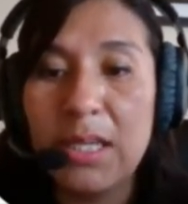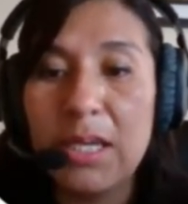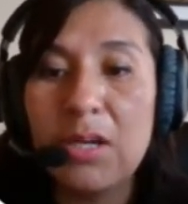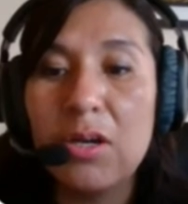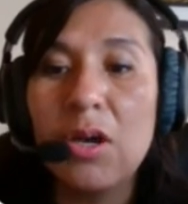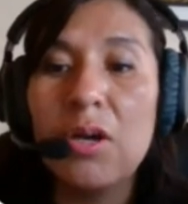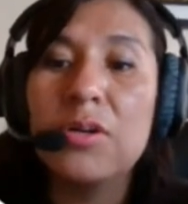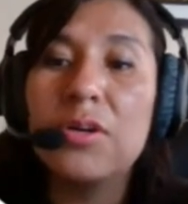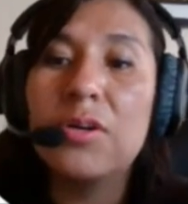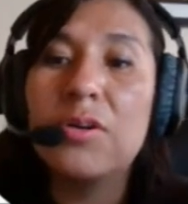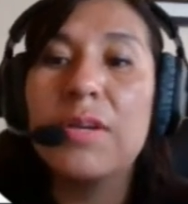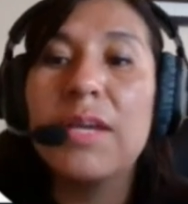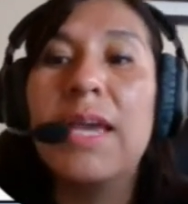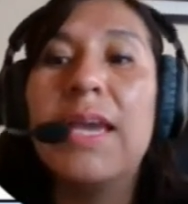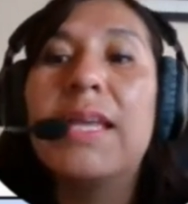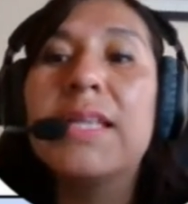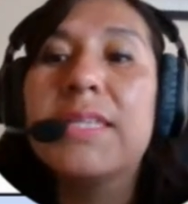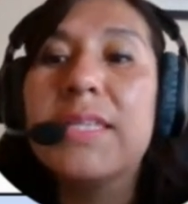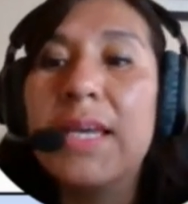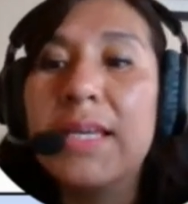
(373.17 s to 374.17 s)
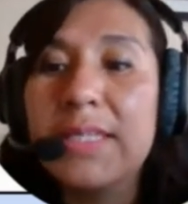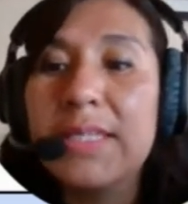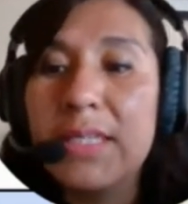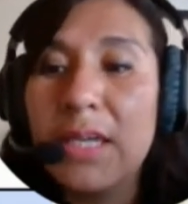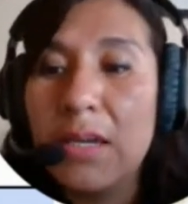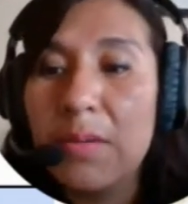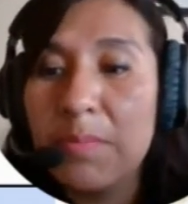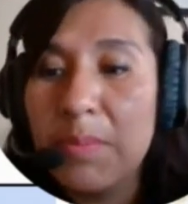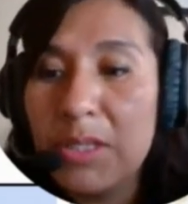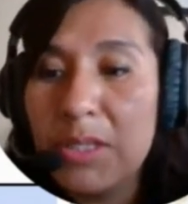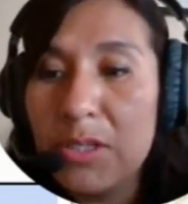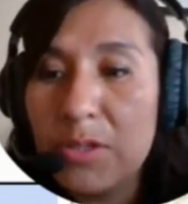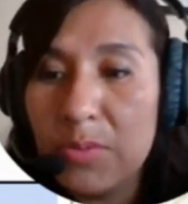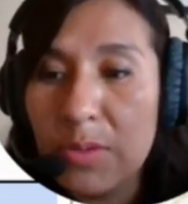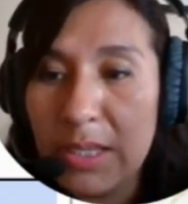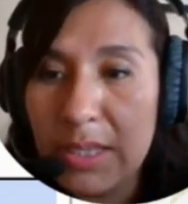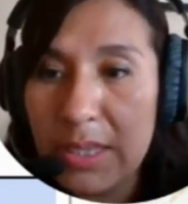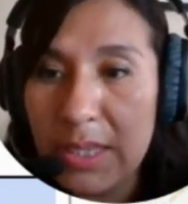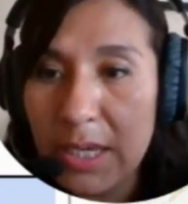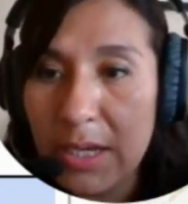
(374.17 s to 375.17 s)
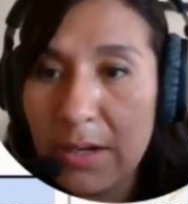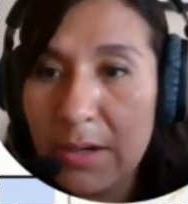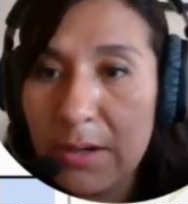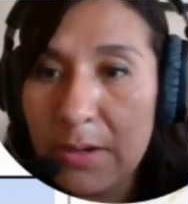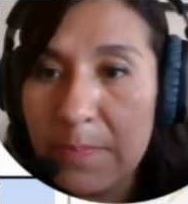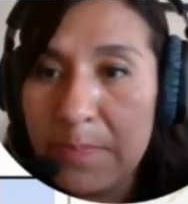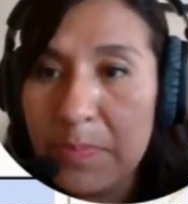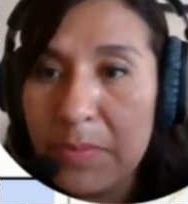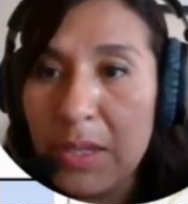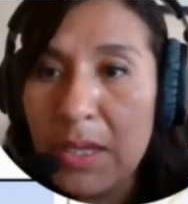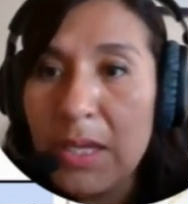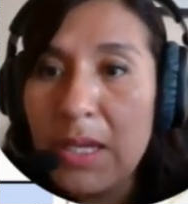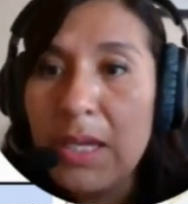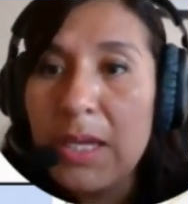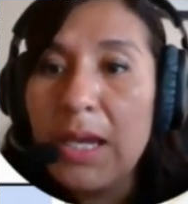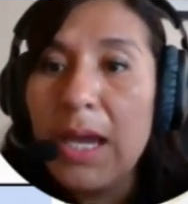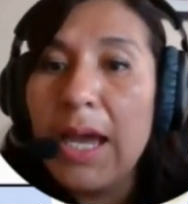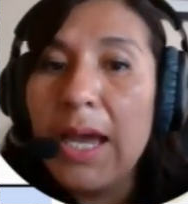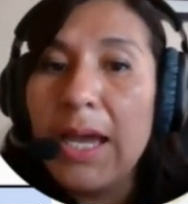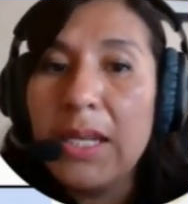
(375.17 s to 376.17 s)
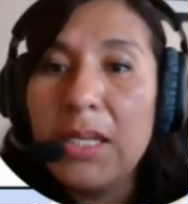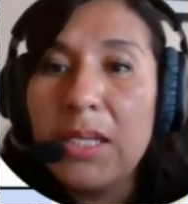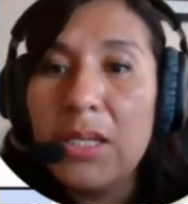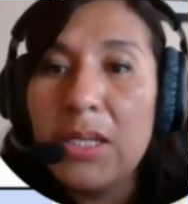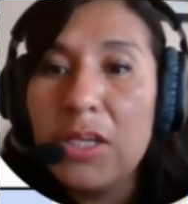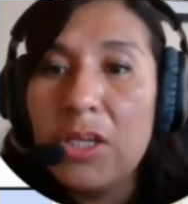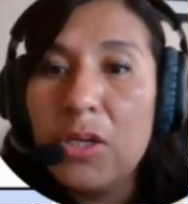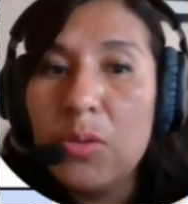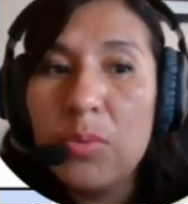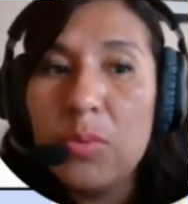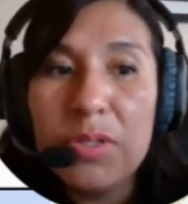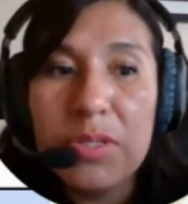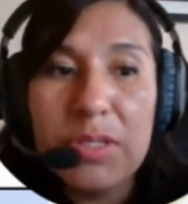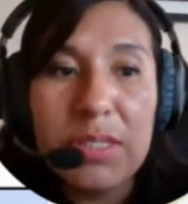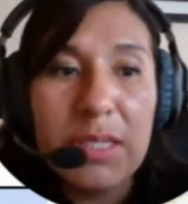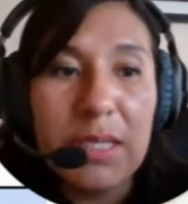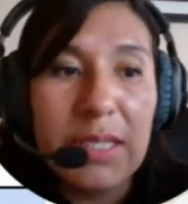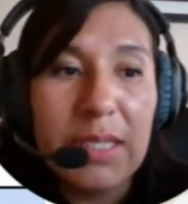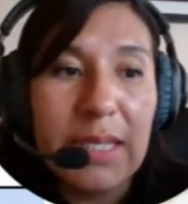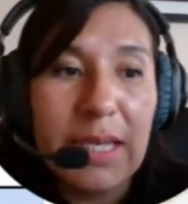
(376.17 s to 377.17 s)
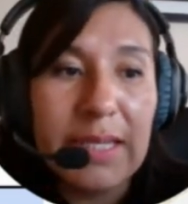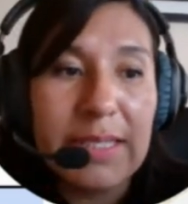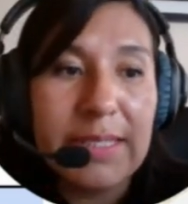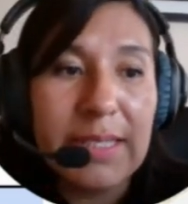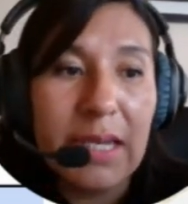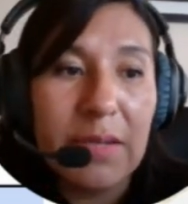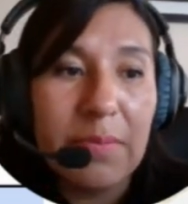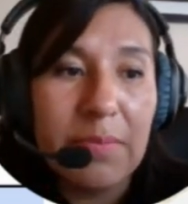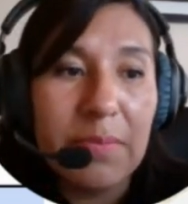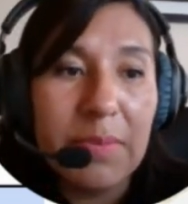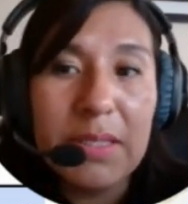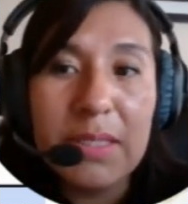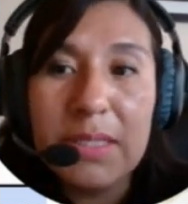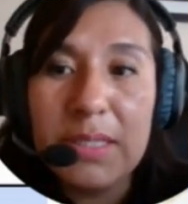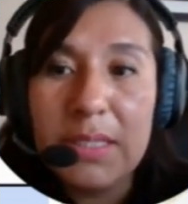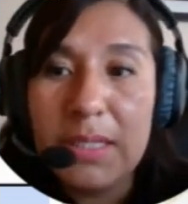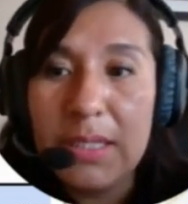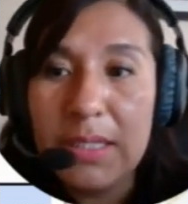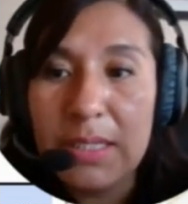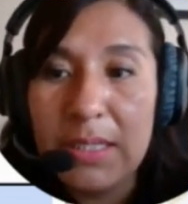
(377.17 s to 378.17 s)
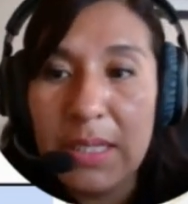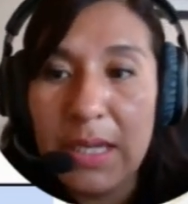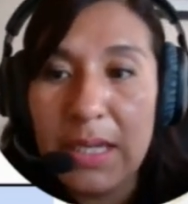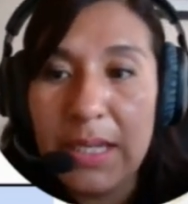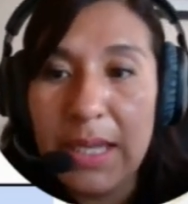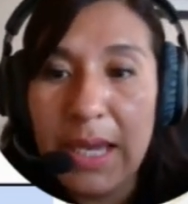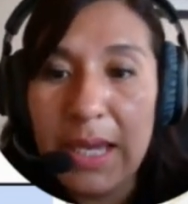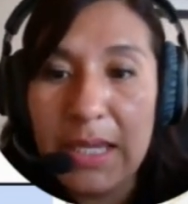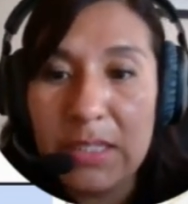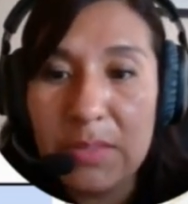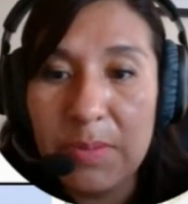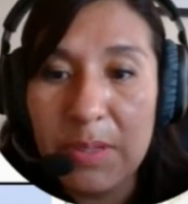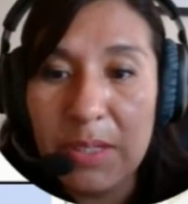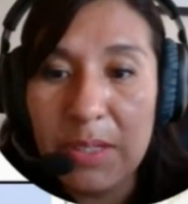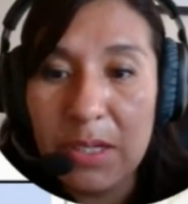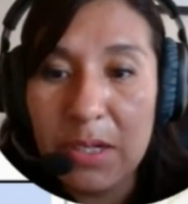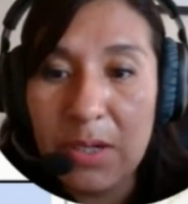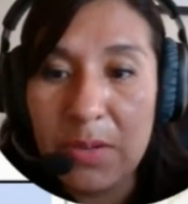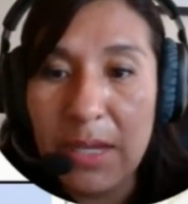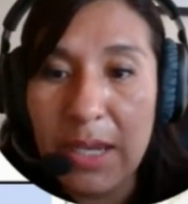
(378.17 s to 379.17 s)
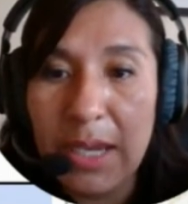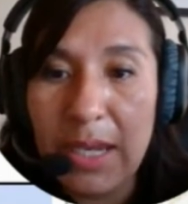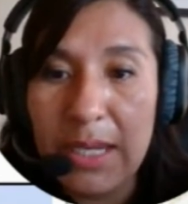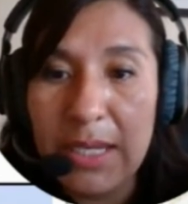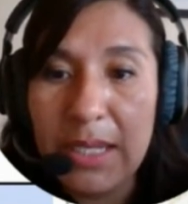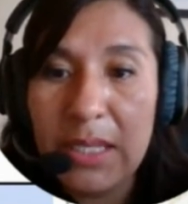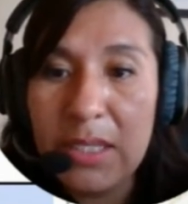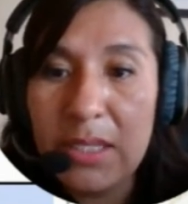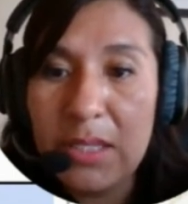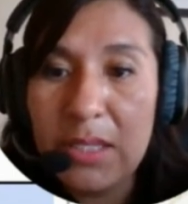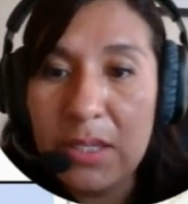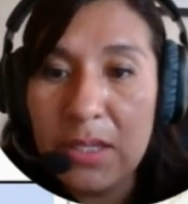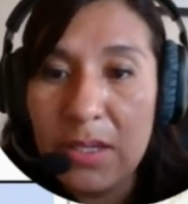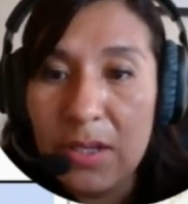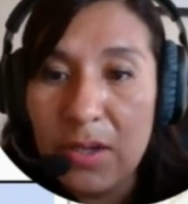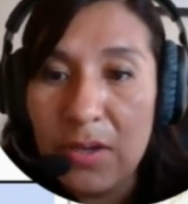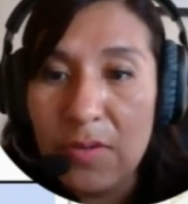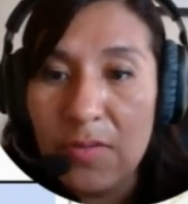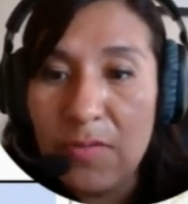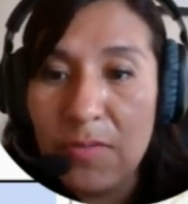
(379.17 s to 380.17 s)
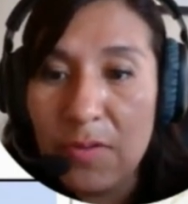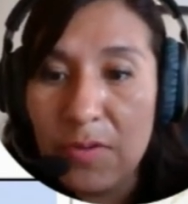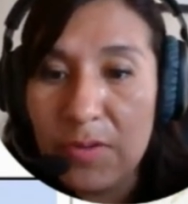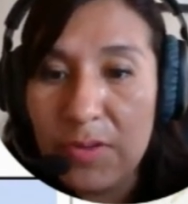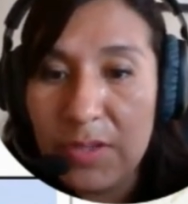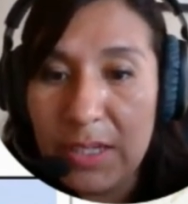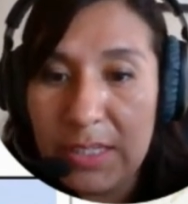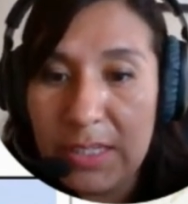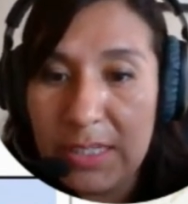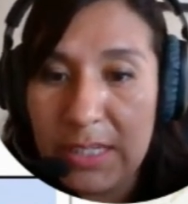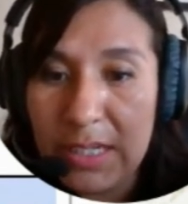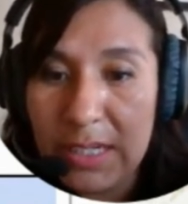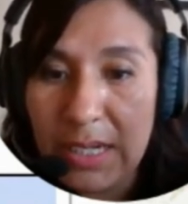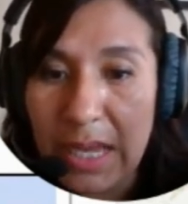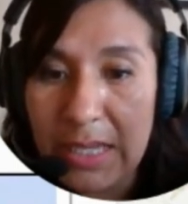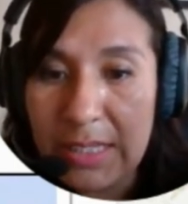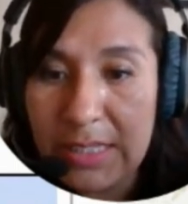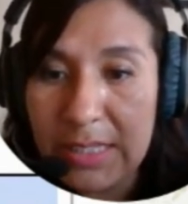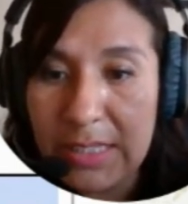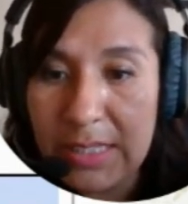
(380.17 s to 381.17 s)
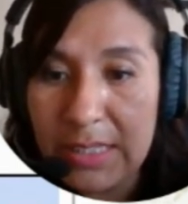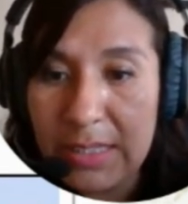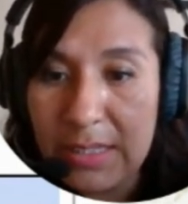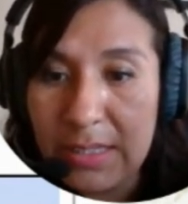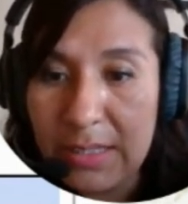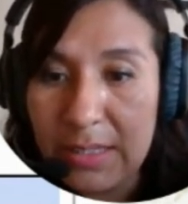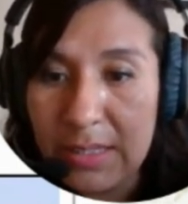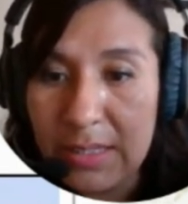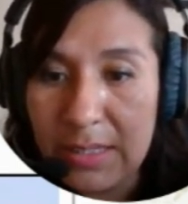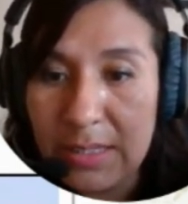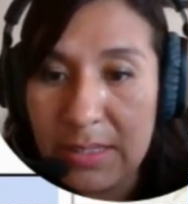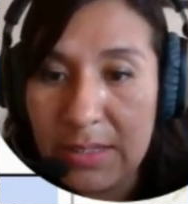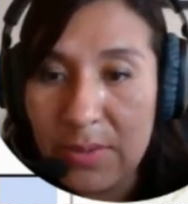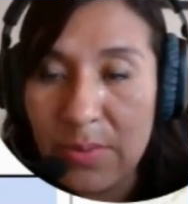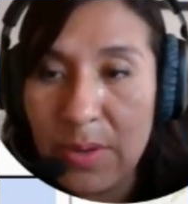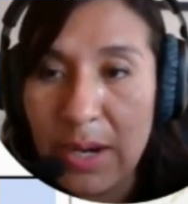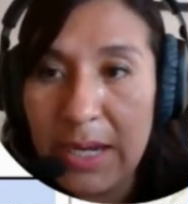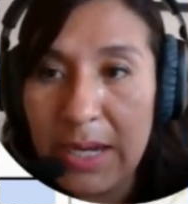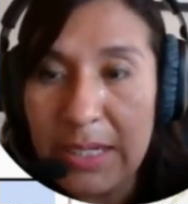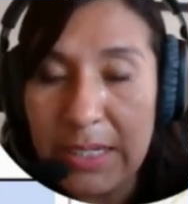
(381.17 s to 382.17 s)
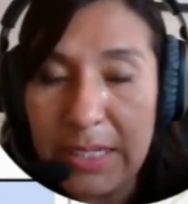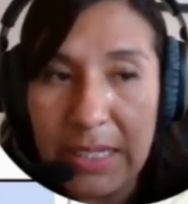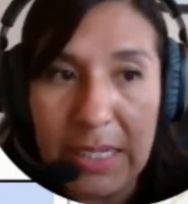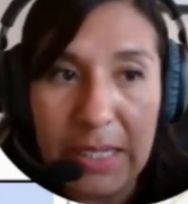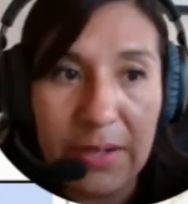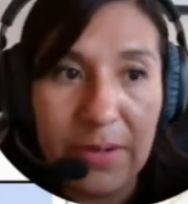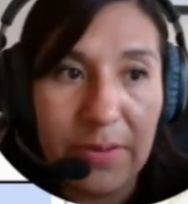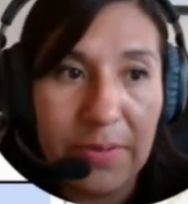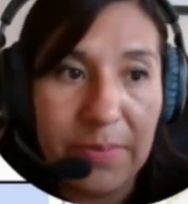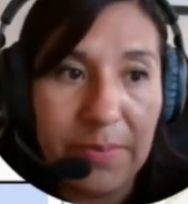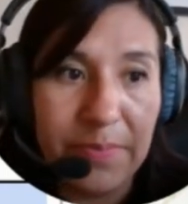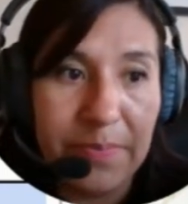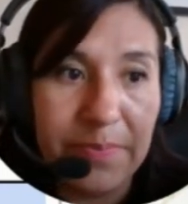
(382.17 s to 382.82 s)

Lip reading: on Create Assignment right there, and you will see the assignment that has been created for this class right here.